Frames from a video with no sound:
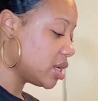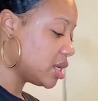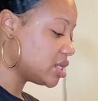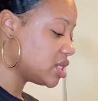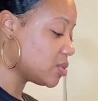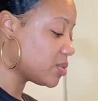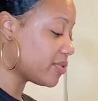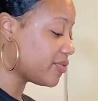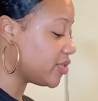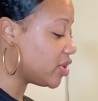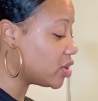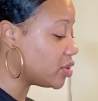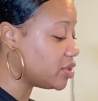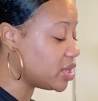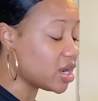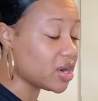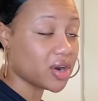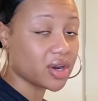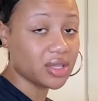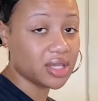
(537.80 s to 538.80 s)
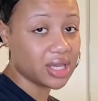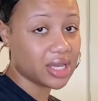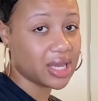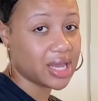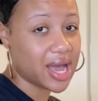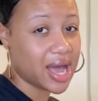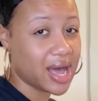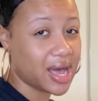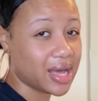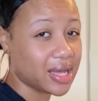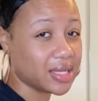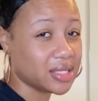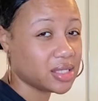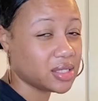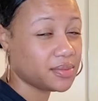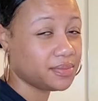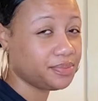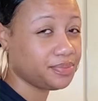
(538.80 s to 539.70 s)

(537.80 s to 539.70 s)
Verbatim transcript: to reveal younger looking eyes.